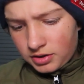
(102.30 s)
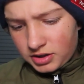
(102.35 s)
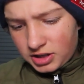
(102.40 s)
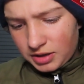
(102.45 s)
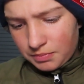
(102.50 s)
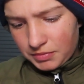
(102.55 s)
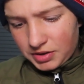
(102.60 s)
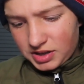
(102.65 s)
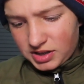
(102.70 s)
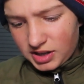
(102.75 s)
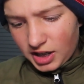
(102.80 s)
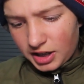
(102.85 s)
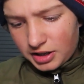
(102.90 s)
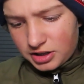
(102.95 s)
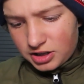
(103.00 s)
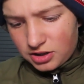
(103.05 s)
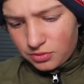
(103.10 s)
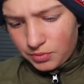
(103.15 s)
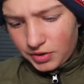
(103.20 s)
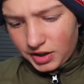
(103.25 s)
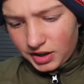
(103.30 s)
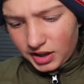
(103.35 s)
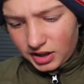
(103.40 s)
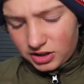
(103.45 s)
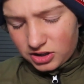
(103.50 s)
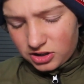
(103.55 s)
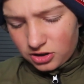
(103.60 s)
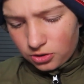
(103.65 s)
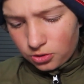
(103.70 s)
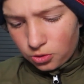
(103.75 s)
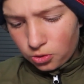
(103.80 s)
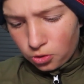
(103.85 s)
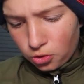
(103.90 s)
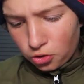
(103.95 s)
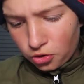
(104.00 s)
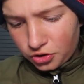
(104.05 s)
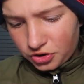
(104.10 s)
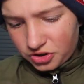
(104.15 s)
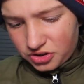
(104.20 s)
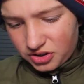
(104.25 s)
Tipped the Saints to win against the
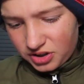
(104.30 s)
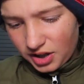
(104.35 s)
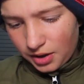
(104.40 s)
Hawks.